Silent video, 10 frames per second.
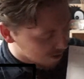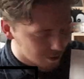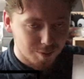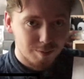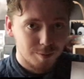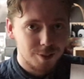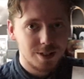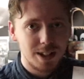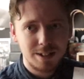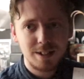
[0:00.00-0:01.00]
So for
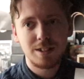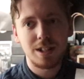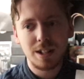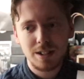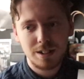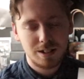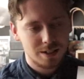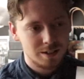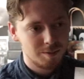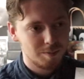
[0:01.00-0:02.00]
66,
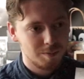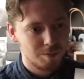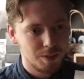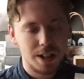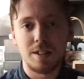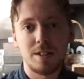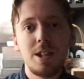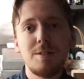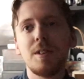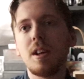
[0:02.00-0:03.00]
it's an
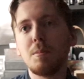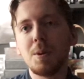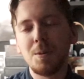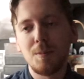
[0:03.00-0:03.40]
even number.